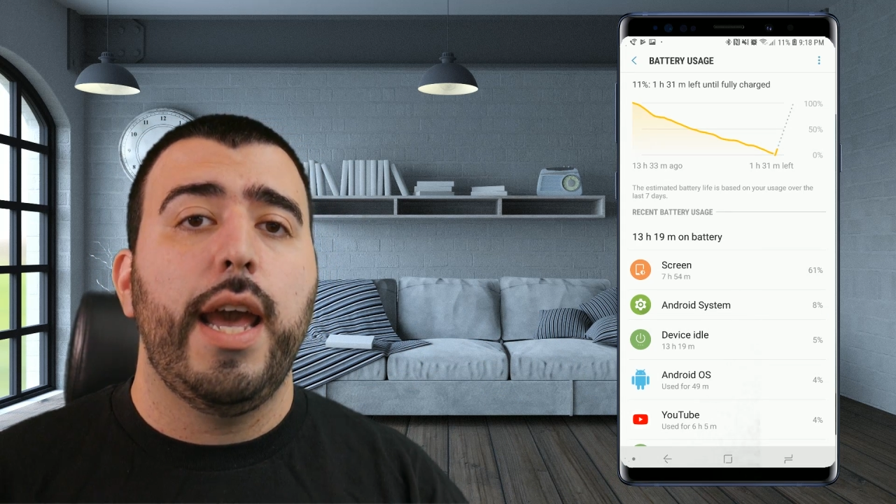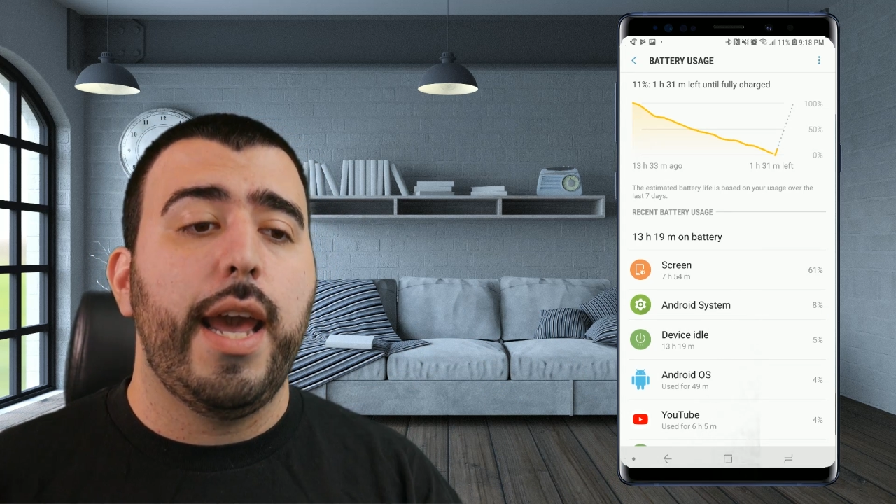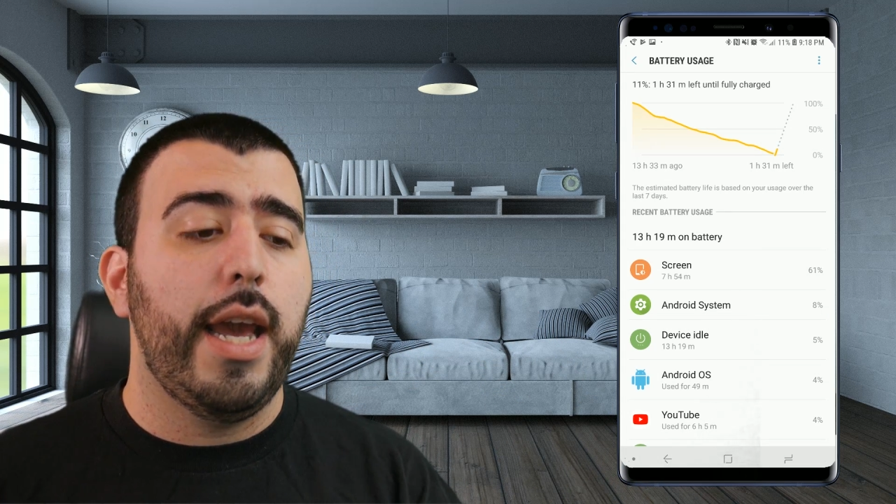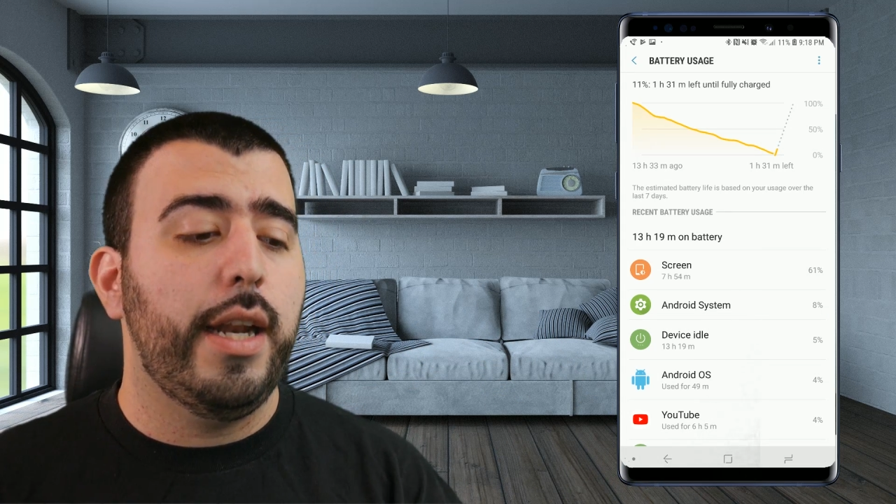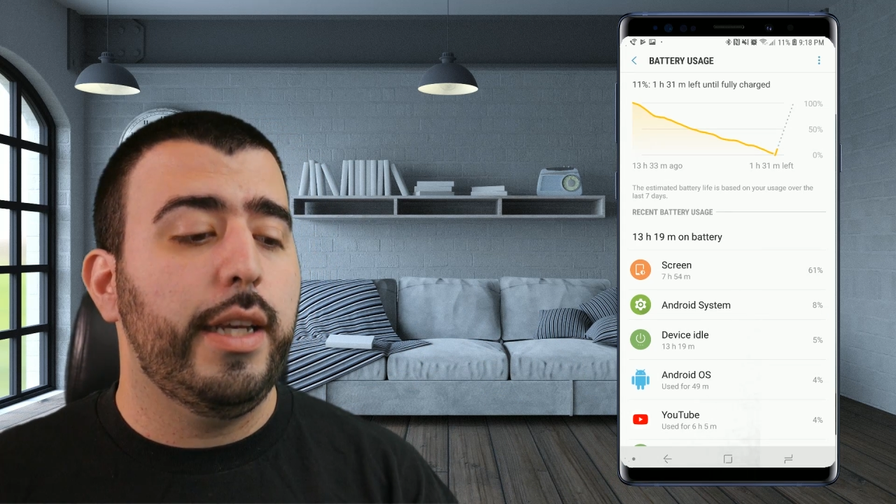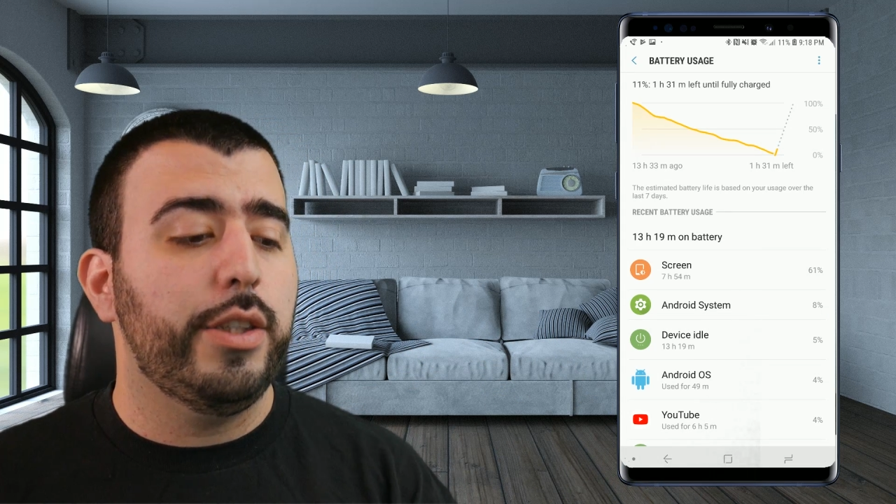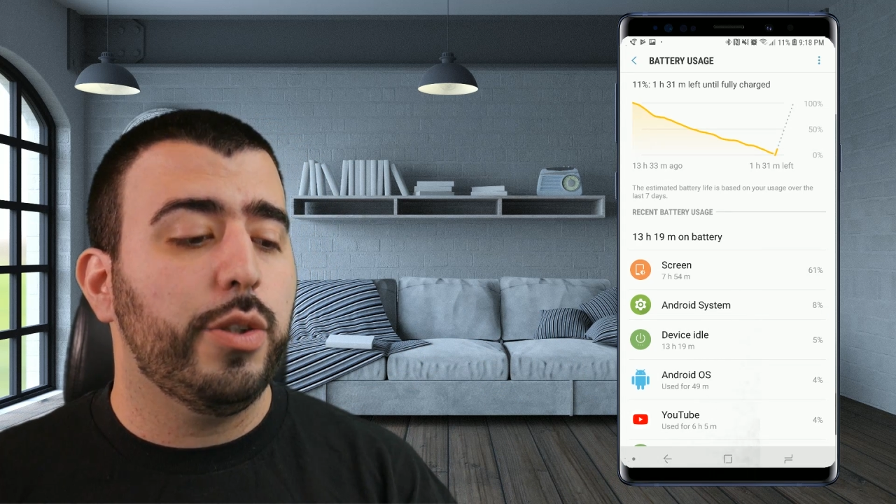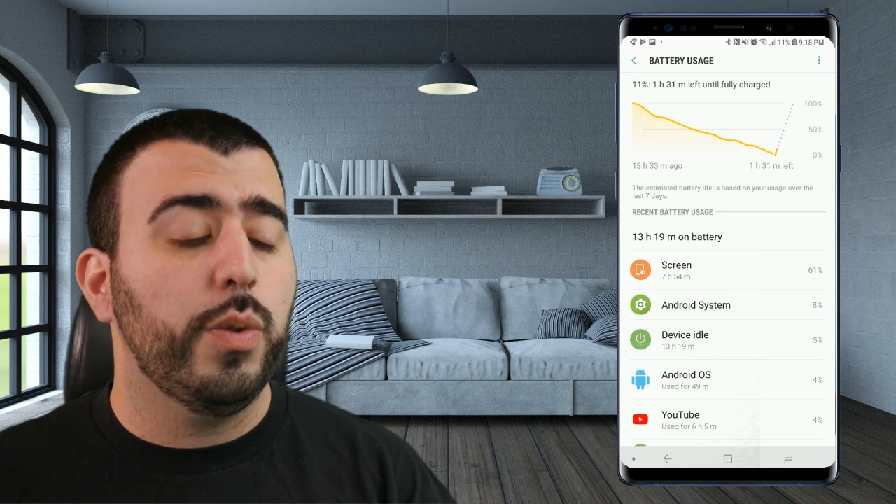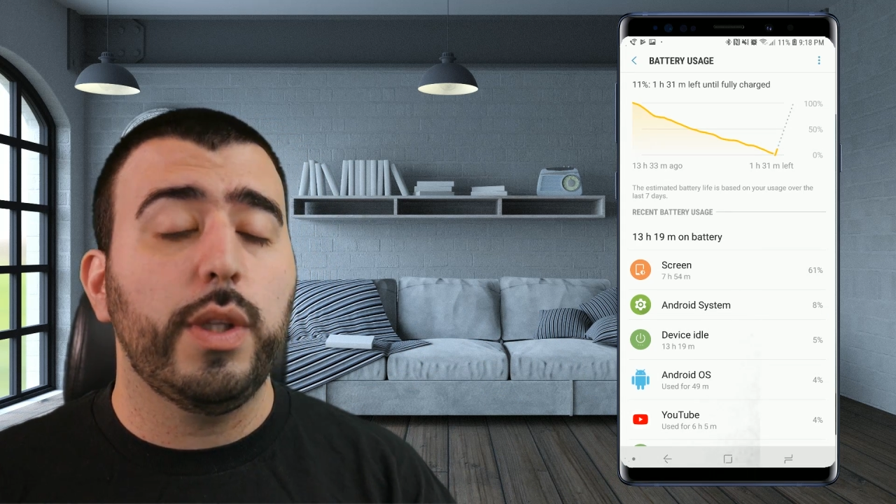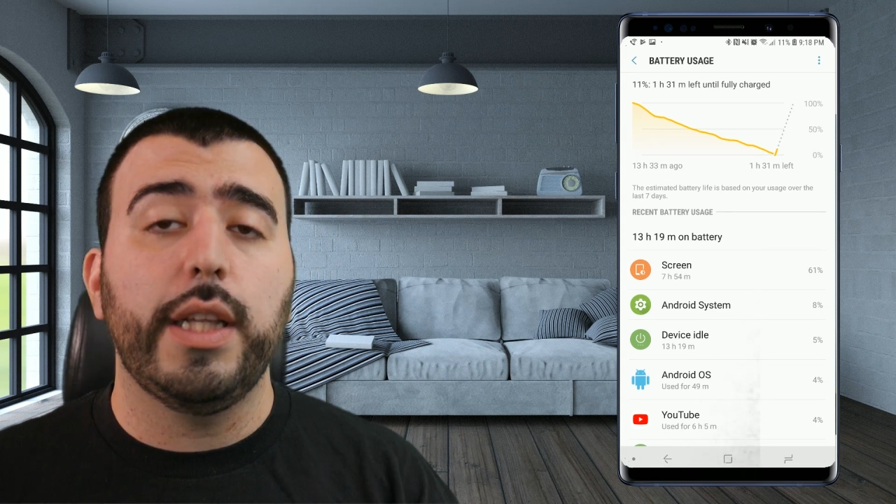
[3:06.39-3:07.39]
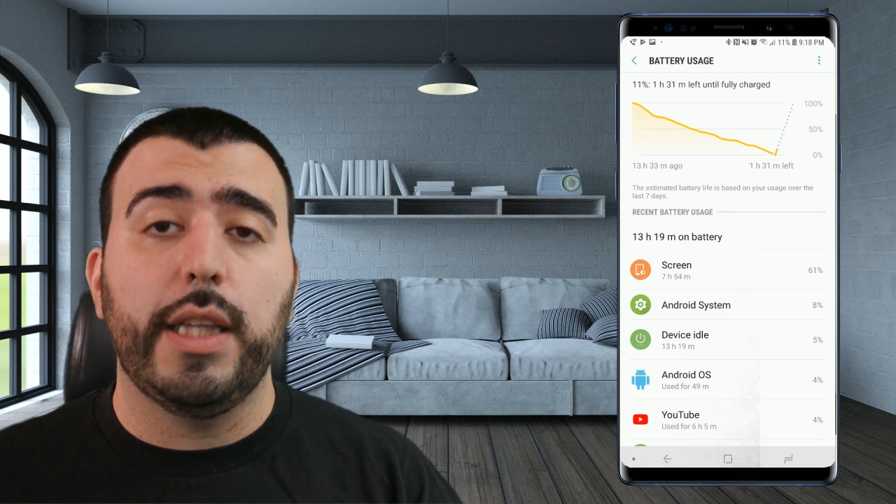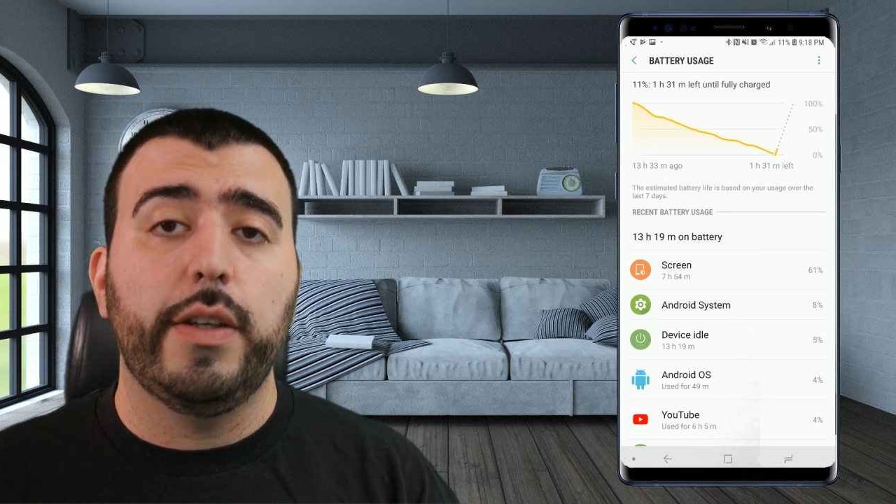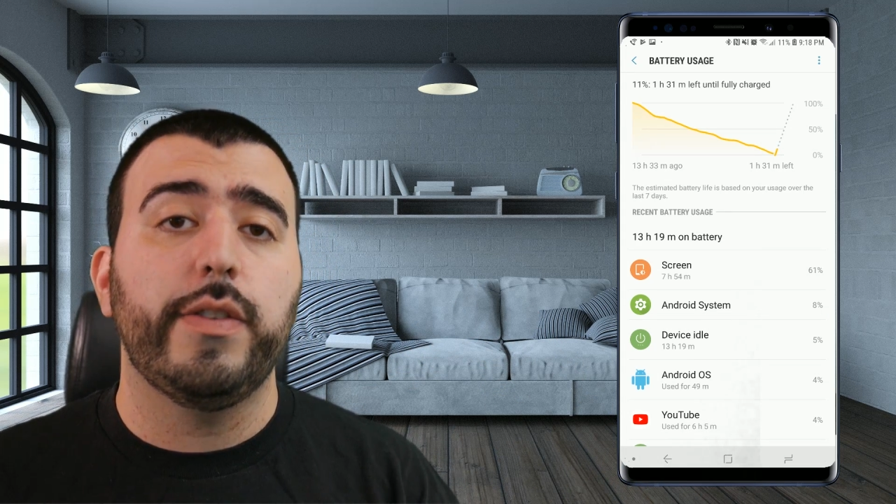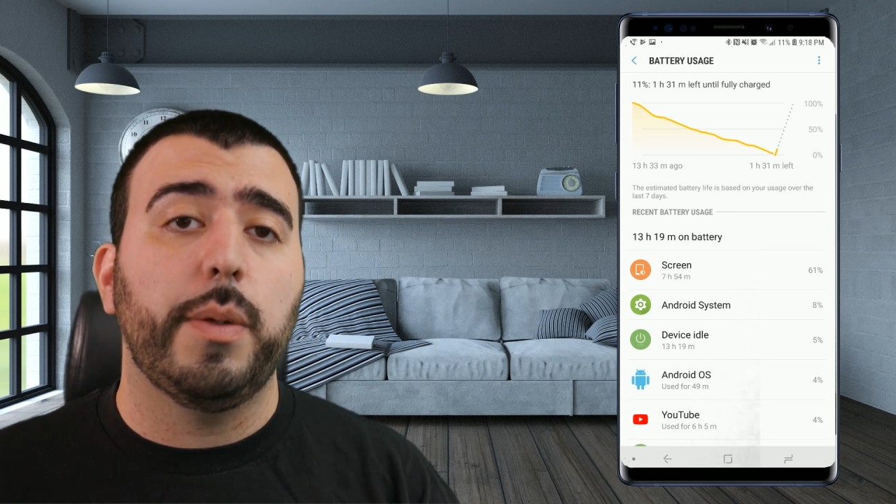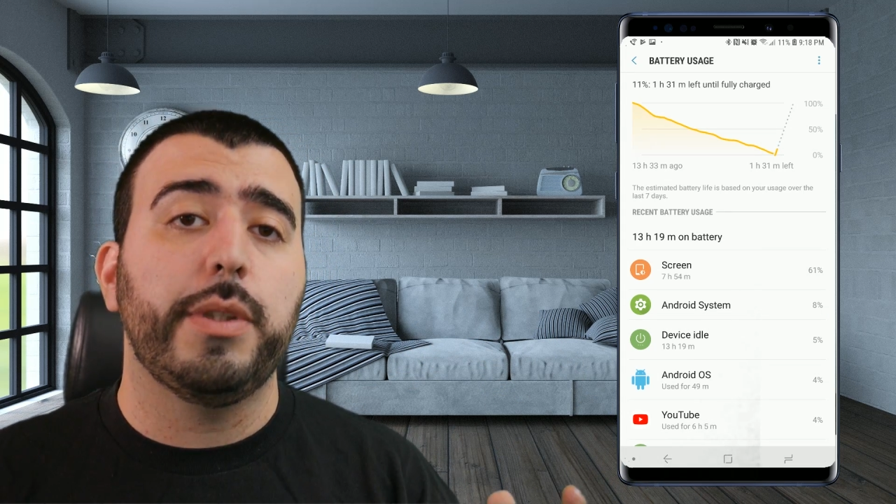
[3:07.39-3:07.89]
and it truly
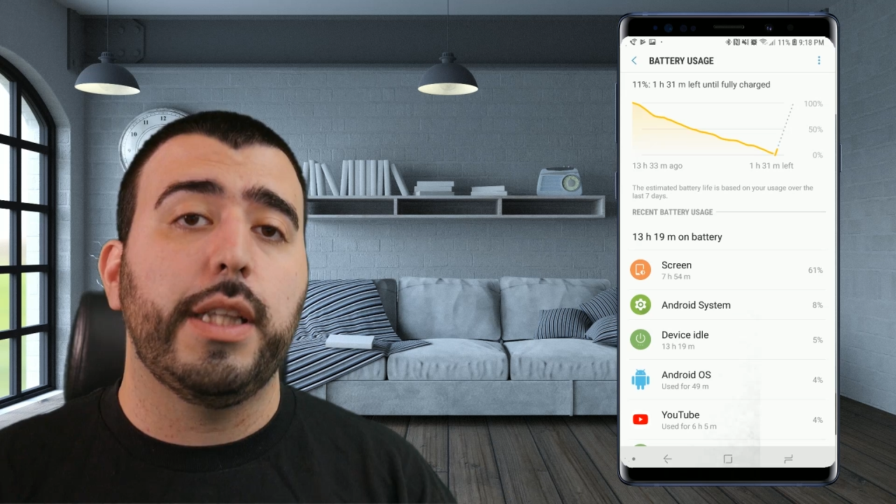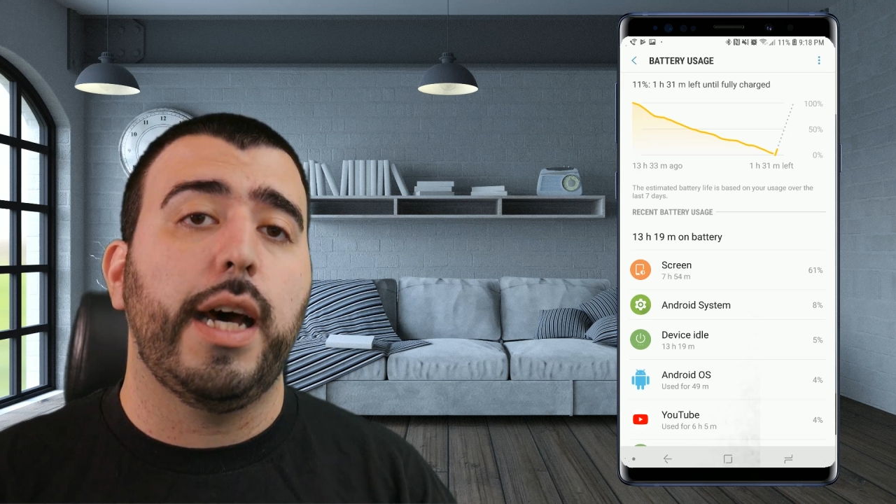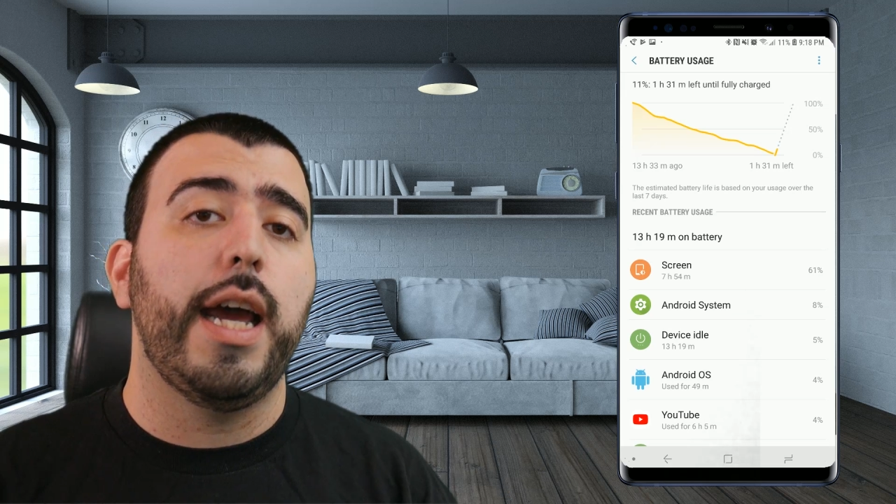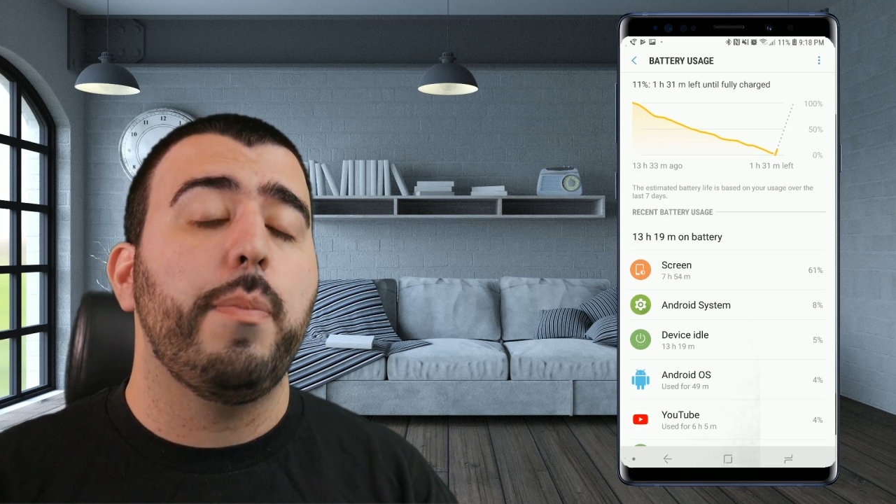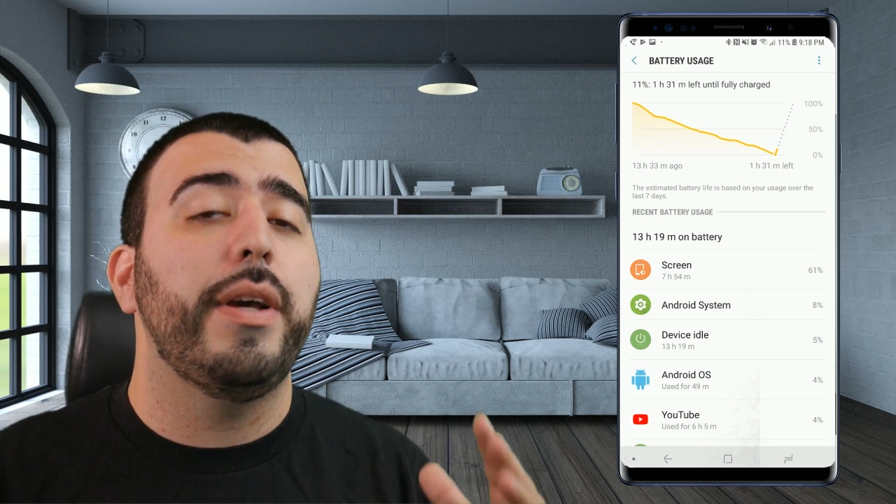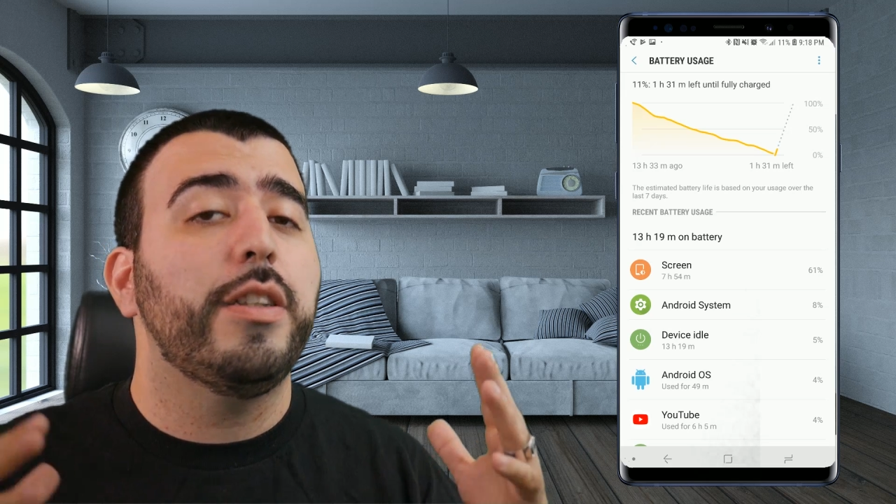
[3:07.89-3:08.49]
lives up to the hype,